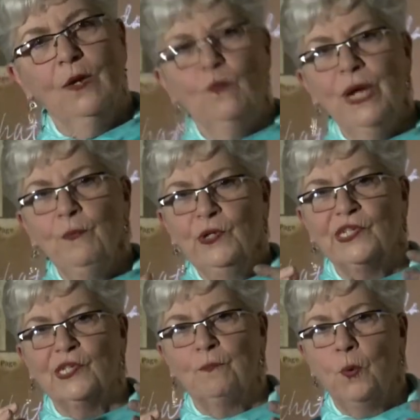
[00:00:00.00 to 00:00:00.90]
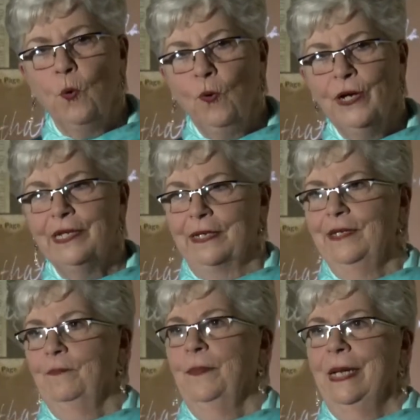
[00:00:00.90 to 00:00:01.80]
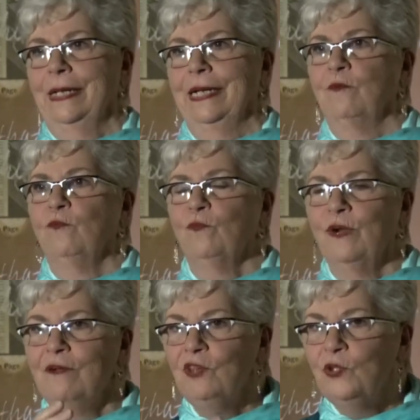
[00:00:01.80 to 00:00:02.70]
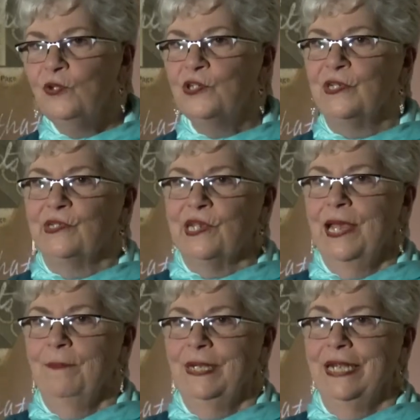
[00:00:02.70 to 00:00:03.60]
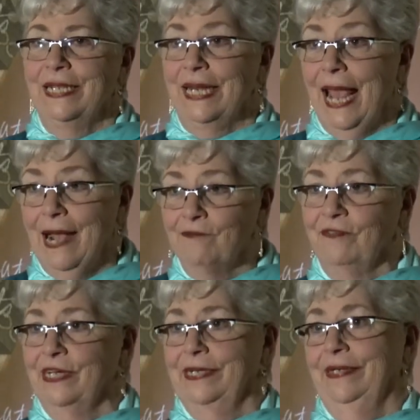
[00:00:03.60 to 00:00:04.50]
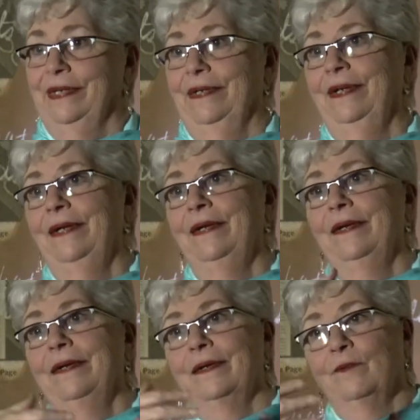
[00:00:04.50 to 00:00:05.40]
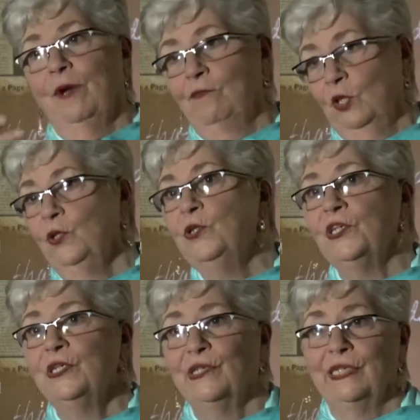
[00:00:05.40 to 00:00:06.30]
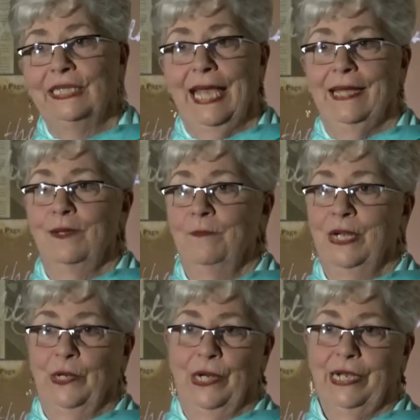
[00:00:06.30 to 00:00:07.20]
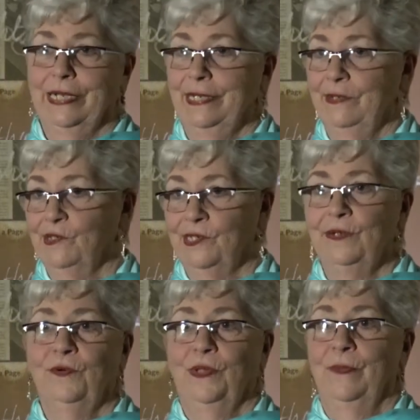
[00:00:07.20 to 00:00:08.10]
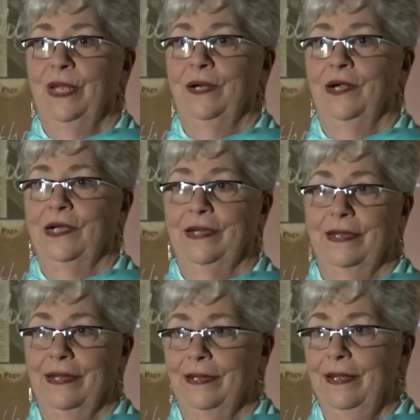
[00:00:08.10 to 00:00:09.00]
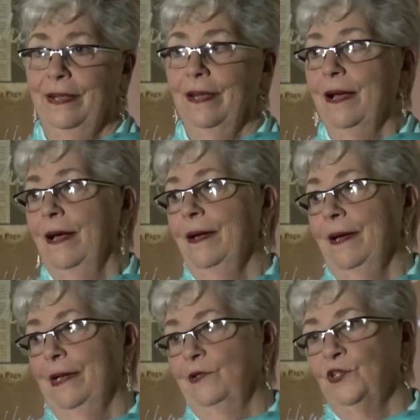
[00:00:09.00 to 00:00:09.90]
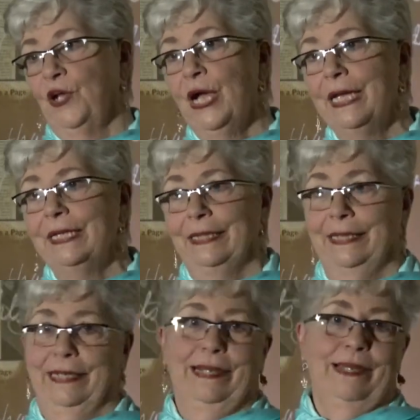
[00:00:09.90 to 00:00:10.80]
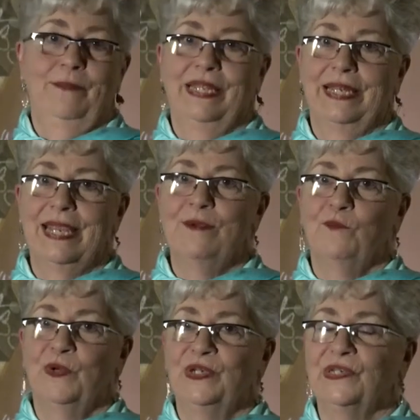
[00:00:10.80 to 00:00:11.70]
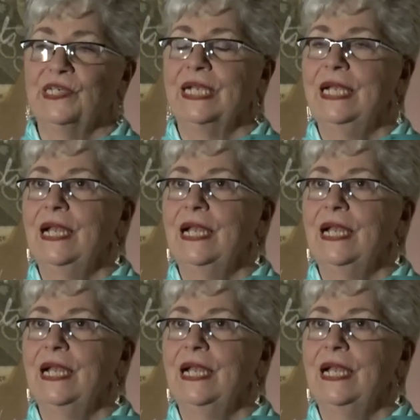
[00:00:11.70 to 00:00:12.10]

we were supported by revolutions happening in Africa revolutions in Latin America, in Central America, uh, China. Uh, I mean, it was,